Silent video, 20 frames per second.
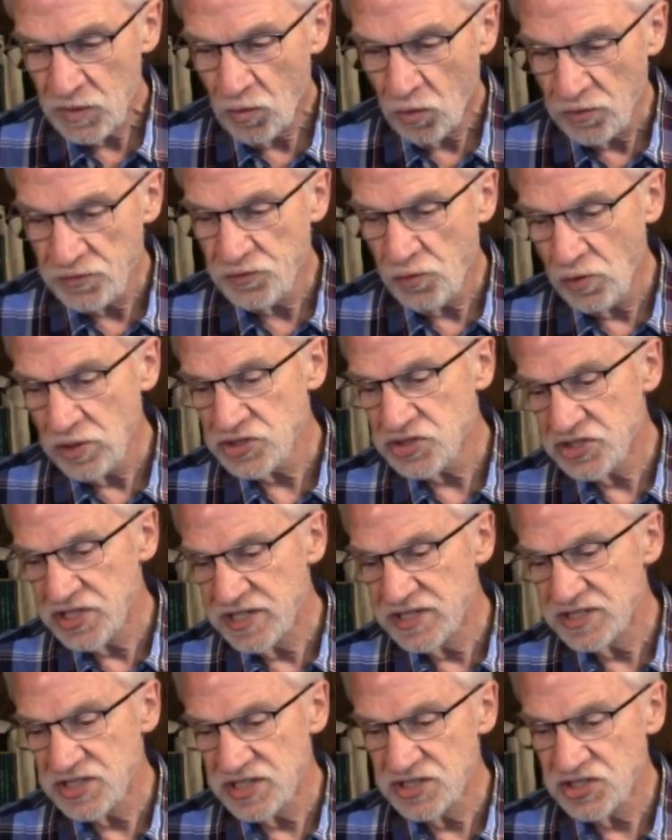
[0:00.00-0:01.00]
or force
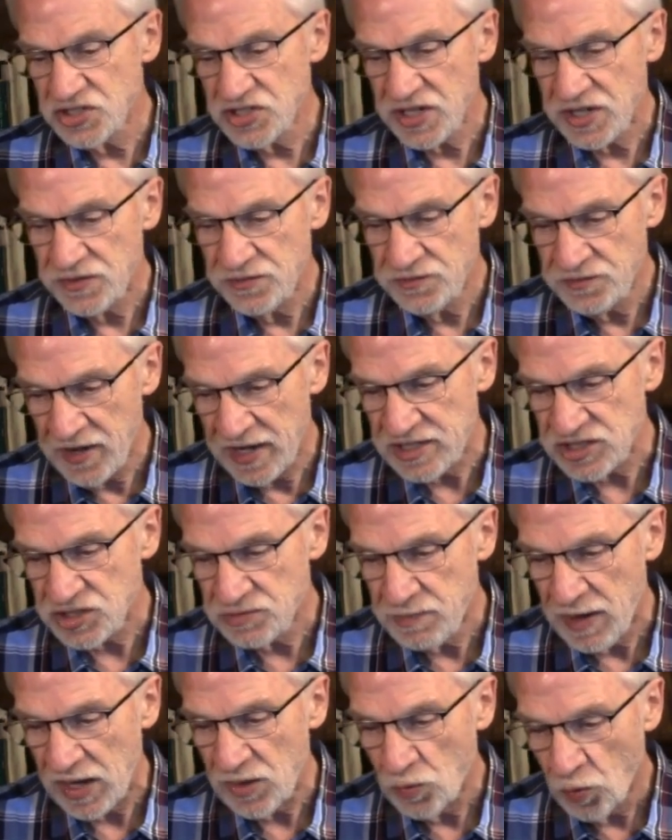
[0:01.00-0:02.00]
citizens to
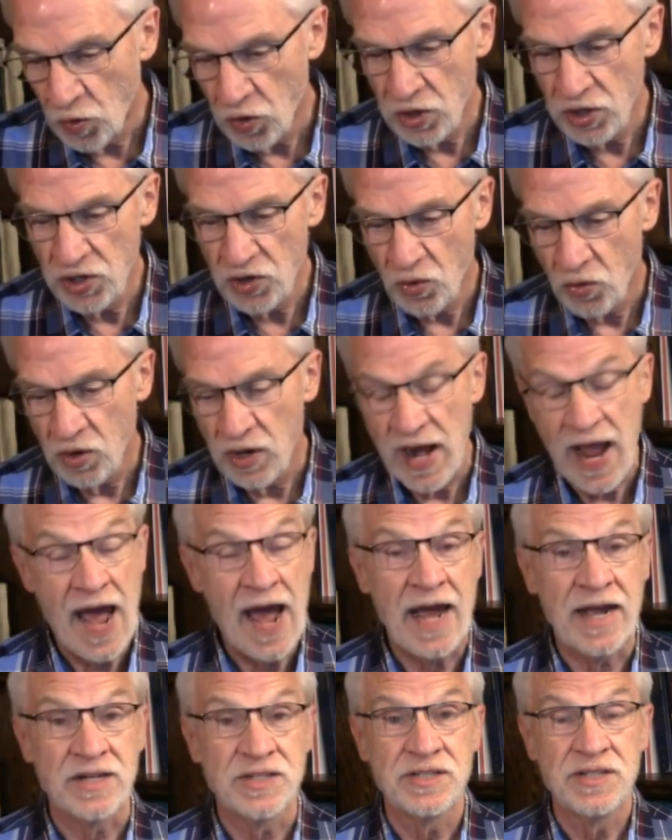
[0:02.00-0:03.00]
confess by word or
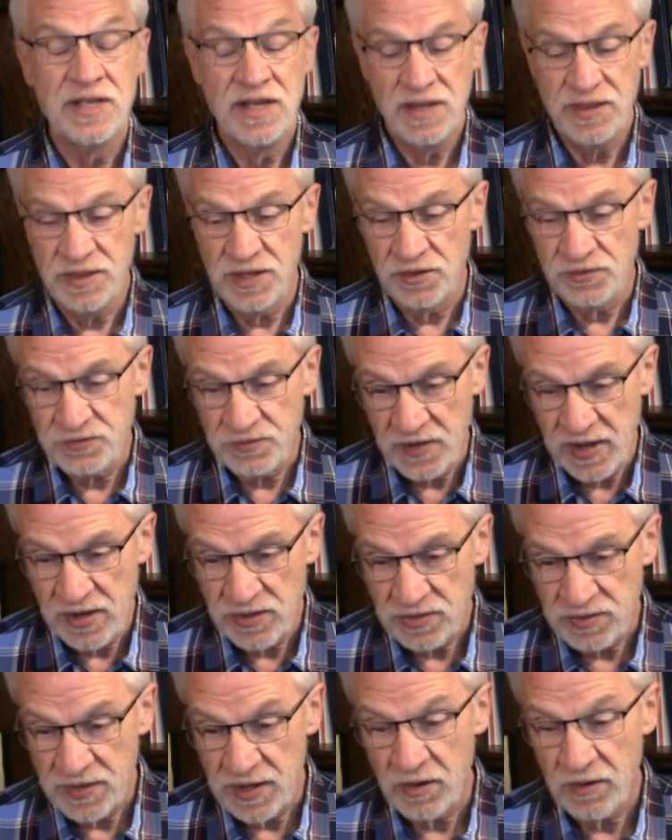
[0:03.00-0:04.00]
act their
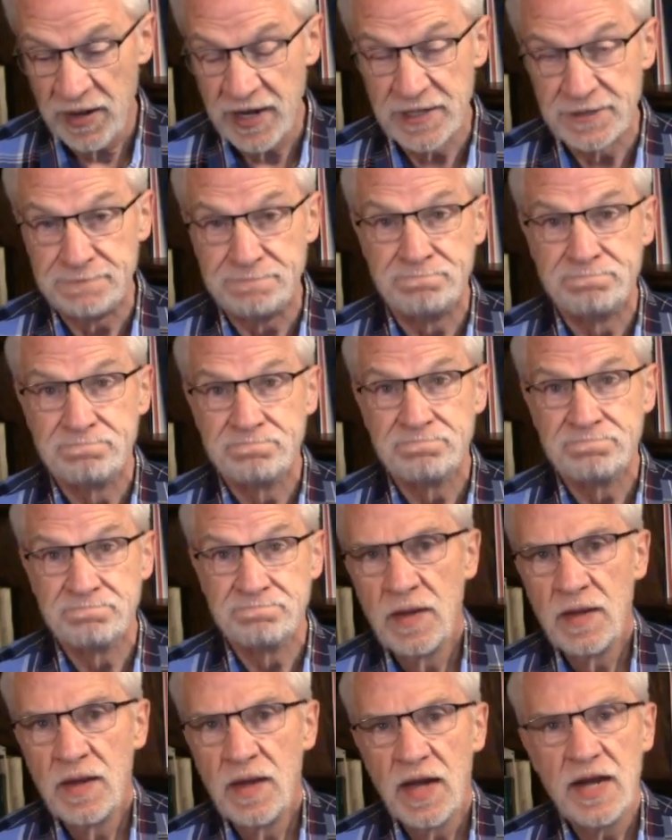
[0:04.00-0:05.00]
faith therein.
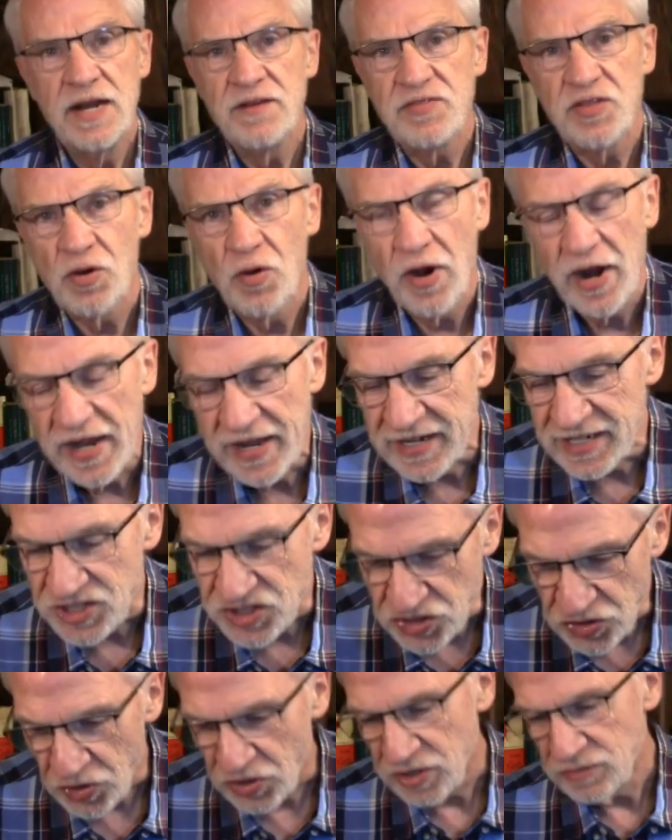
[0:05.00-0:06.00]
And if there are any
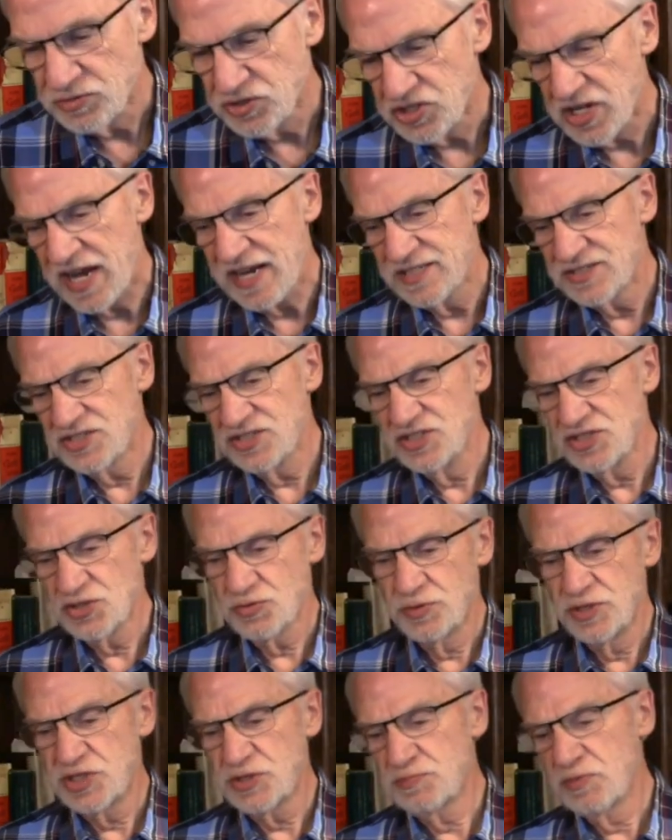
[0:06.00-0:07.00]

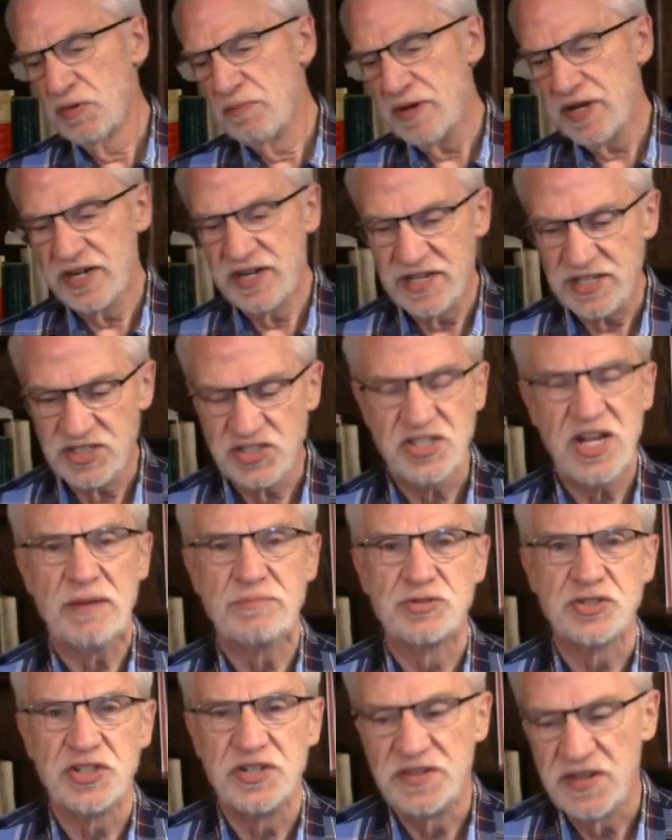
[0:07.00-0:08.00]
circumstances which permit an
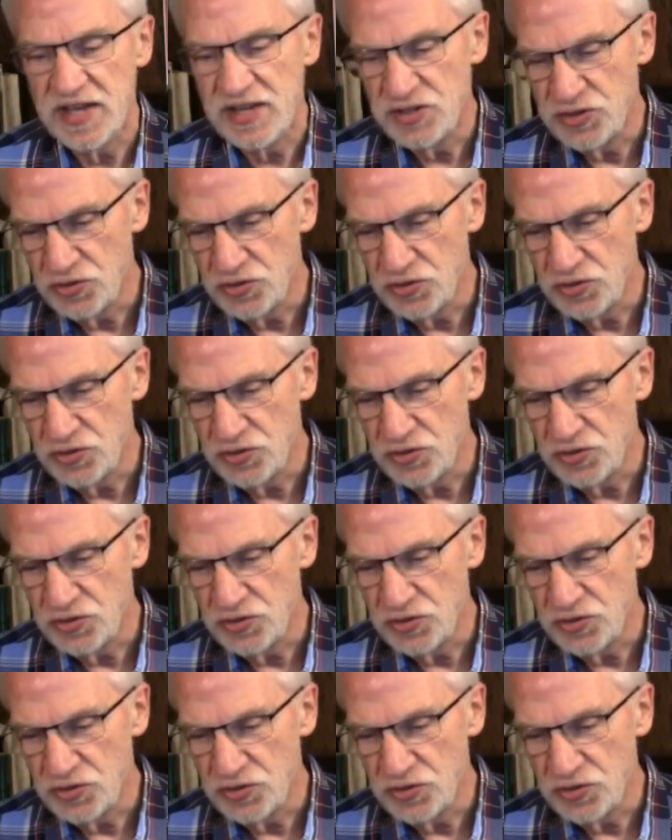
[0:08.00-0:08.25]
exception, they